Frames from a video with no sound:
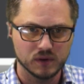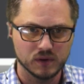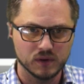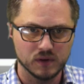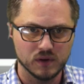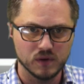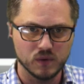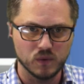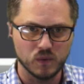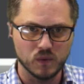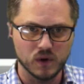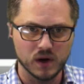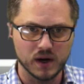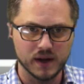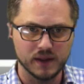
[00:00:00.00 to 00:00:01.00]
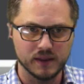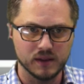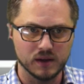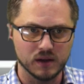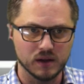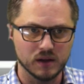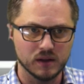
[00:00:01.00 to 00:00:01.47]
Why
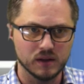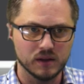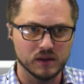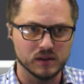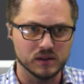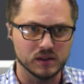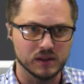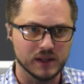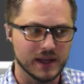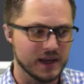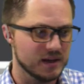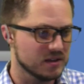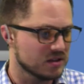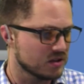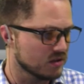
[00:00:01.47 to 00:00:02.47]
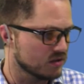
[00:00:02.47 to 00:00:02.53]
the delay is so